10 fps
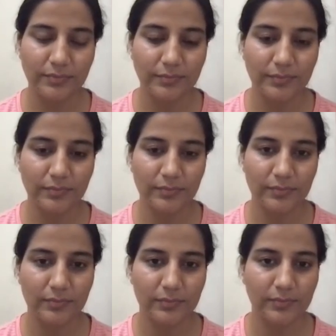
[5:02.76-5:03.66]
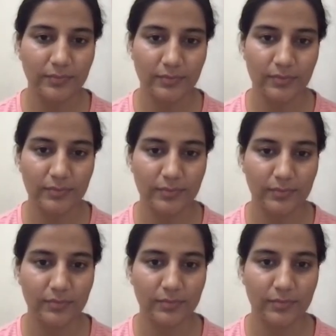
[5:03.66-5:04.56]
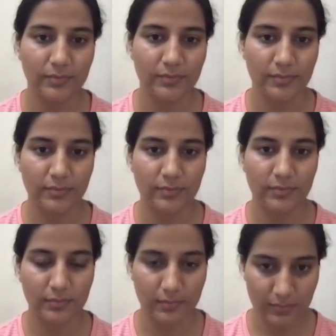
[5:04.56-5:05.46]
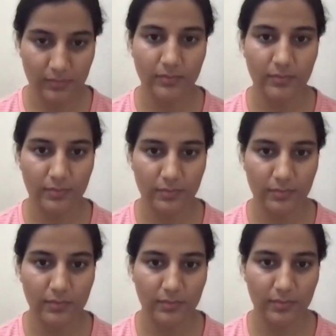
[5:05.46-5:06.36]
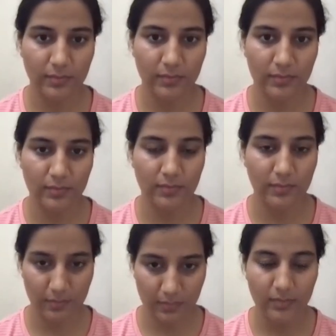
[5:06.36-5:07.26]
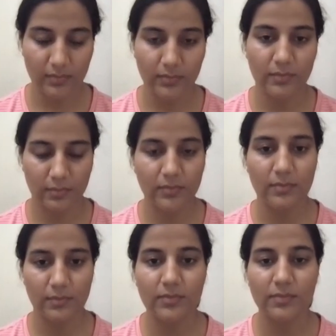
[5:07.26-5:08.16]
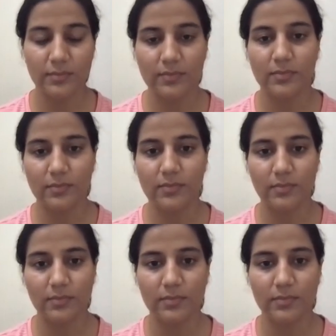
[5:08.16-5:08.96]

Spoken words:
(not speaking)